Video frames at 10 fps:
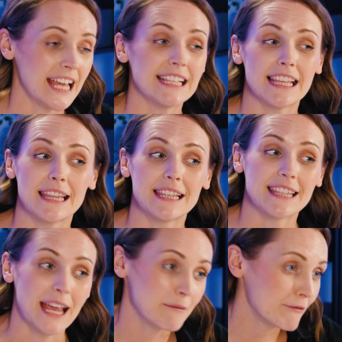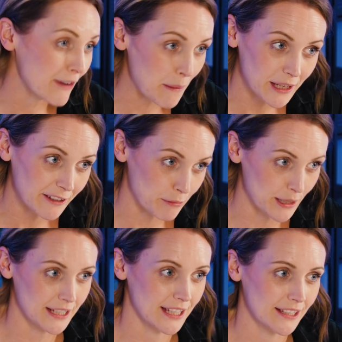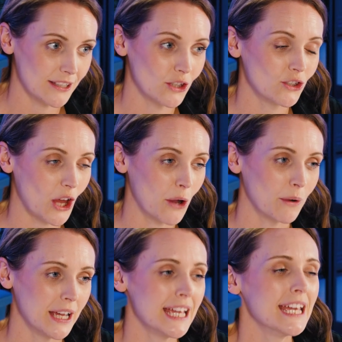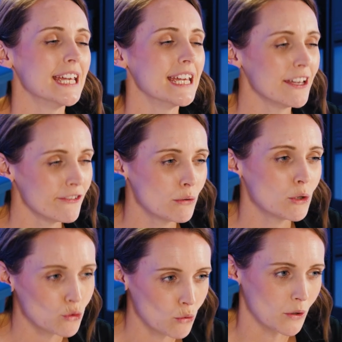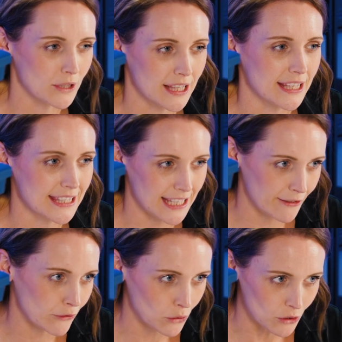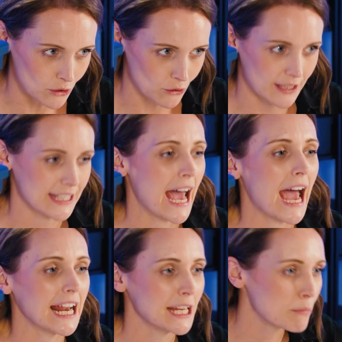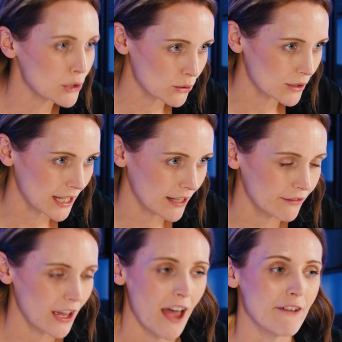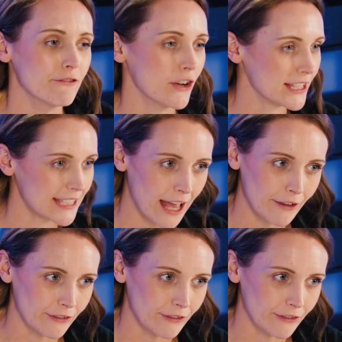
It's in the same family of printers, so if you are drawn to the C400's highly productive and versatile